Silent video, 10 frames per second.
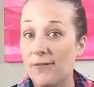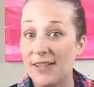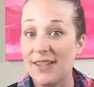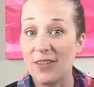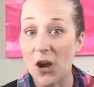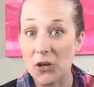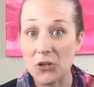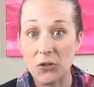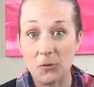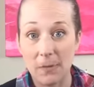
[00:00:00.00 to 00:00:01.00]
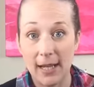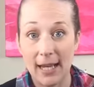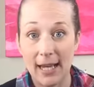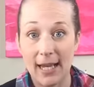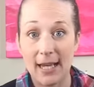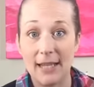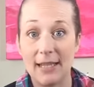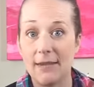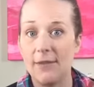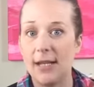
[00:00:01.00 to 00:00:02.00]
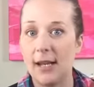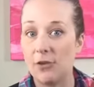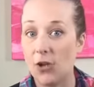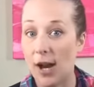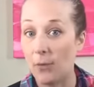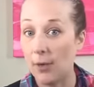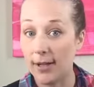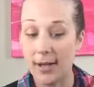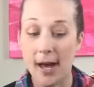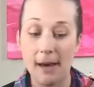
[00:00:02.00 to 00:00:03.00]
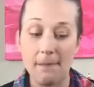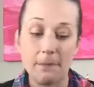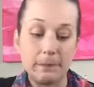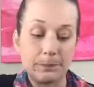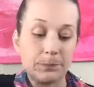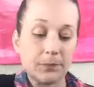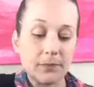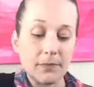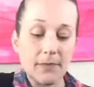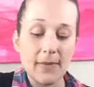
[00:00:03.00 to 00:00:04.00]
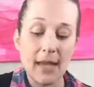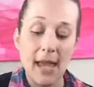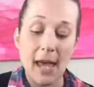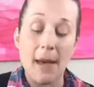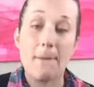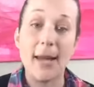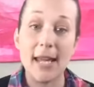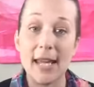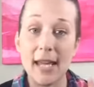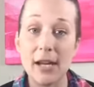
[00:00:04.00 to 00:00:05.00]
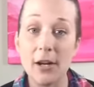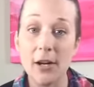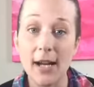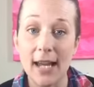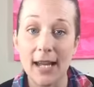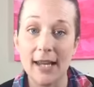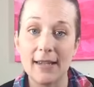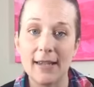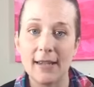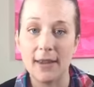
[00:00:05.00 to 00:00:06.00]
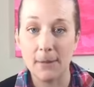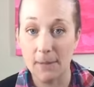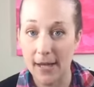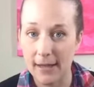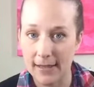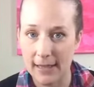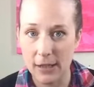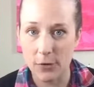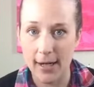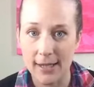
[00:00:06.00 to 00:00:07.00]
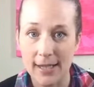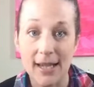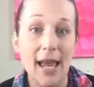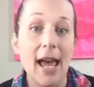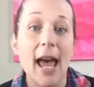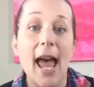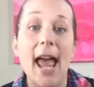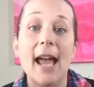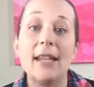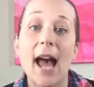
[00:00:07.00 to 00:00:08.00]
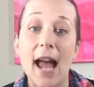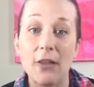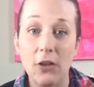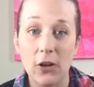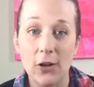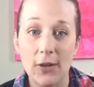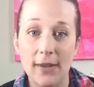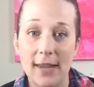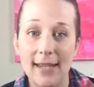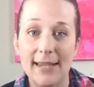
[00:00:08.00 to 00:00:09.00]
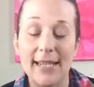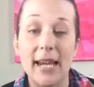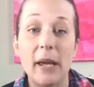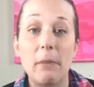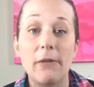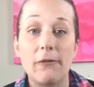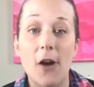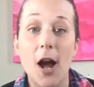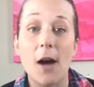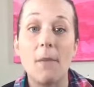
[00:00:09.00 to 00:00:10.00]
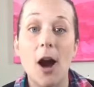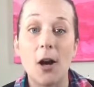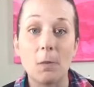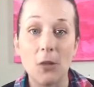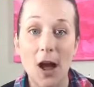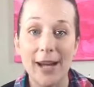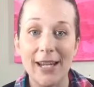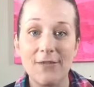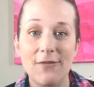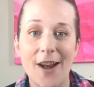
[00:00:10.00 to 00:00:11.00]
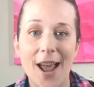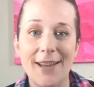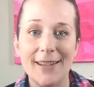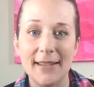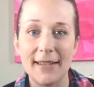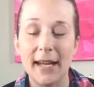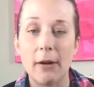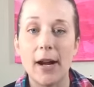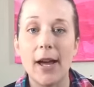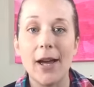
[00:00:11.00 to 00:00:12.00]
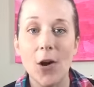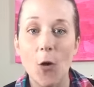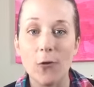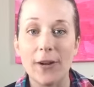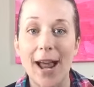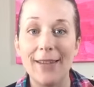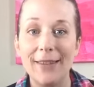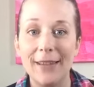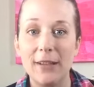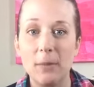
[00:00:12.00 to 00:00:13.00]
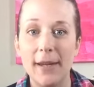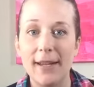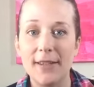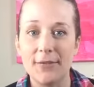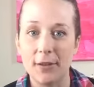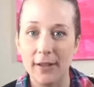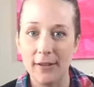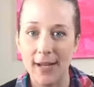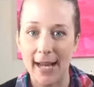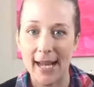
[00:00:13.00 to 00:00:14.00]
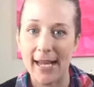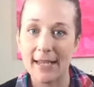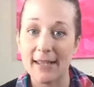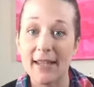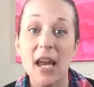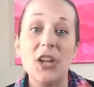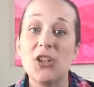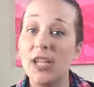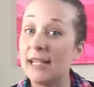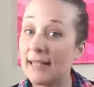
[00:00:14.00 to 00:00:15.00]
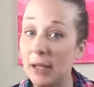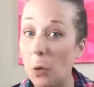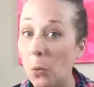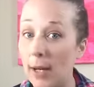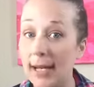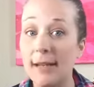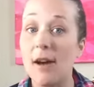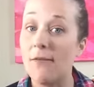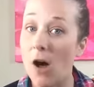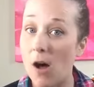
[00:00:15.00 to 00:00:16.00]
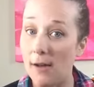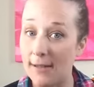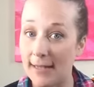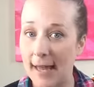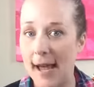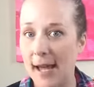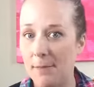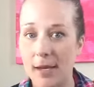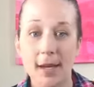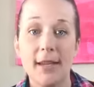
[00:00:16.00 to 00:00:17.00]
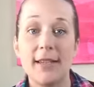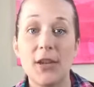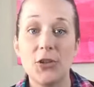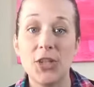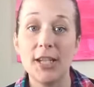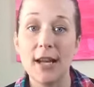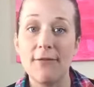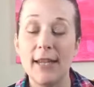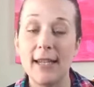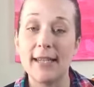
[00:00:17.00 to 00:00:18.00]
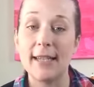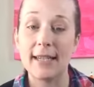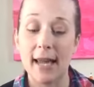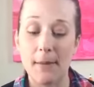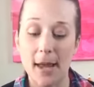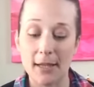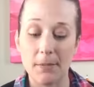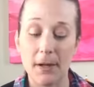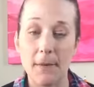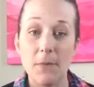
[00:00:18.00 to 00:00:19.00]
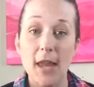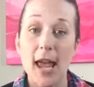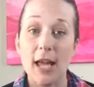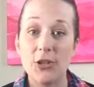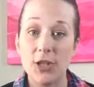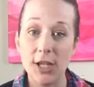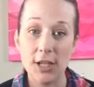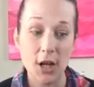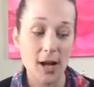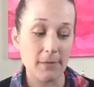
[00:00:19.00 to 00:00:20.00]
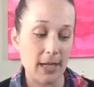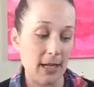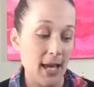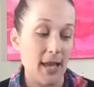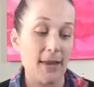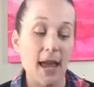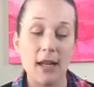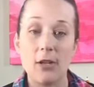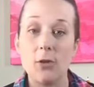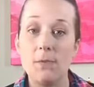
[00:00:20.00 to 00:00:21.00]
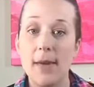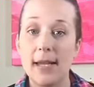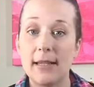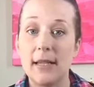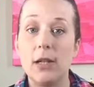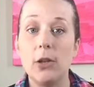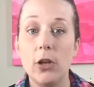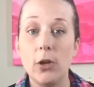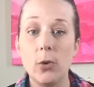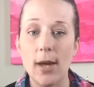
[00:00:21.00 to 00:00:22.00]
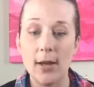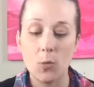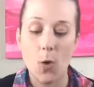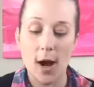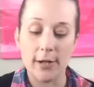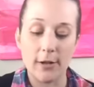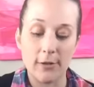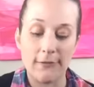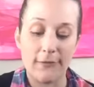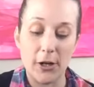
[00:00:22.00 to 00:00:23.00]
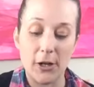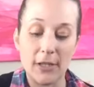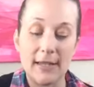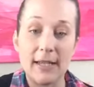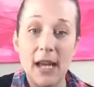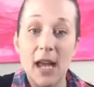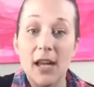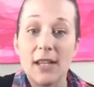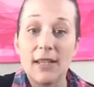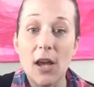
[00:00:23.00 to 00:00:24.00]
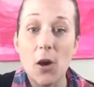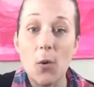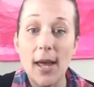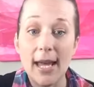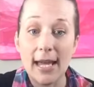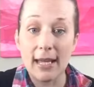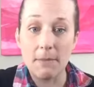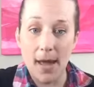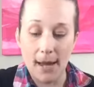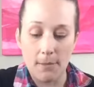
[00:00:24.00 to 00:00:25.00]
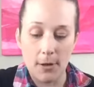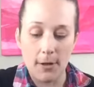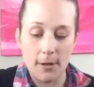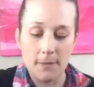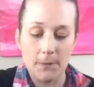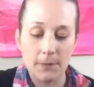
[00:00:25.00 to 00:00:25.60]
if it's a large group of kids, even try 1 cup. But here is the big secret. And I learned this tip from our blogging friend, Sarah, over at Little Bins for Little Hands. She's the queen of all slime. So she definitely is a slime expert. And she taught me that you mix the glue and water first. So in my bowl,